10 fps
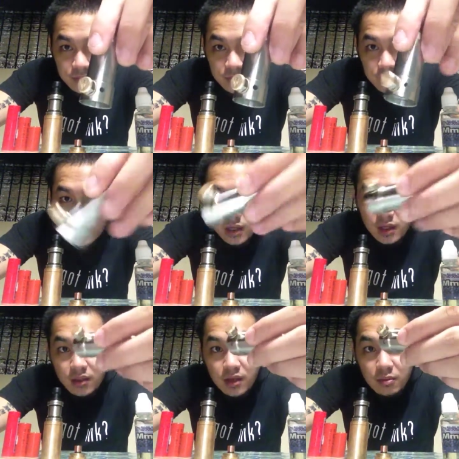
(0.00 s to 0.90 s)
Okay,
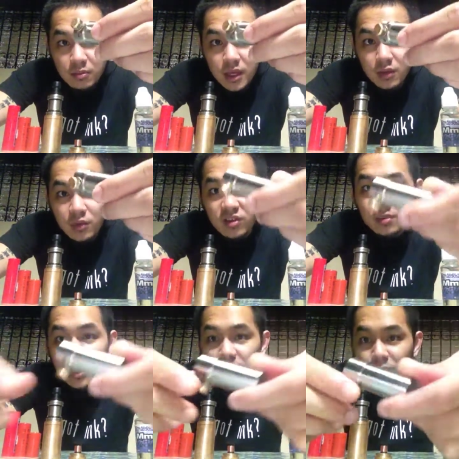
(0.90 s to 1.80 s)
and the pin, which I'm
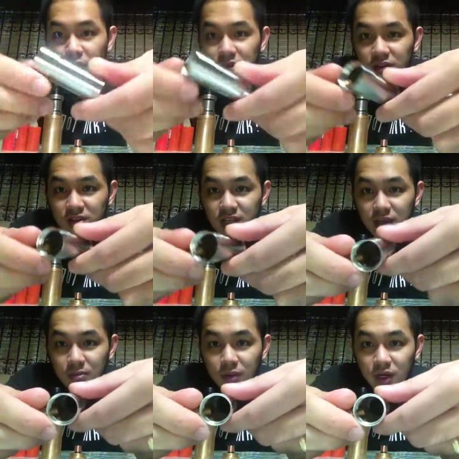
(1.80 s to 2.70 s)
not going to bother to take
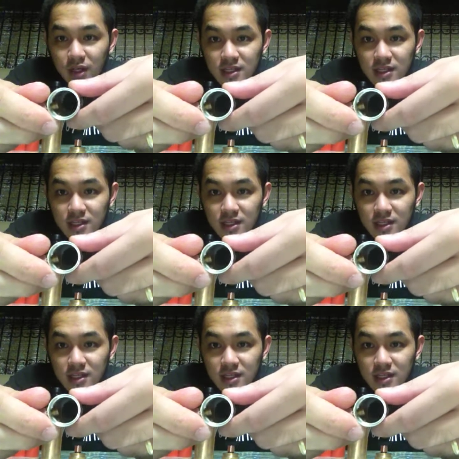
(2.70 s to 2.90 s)
apart,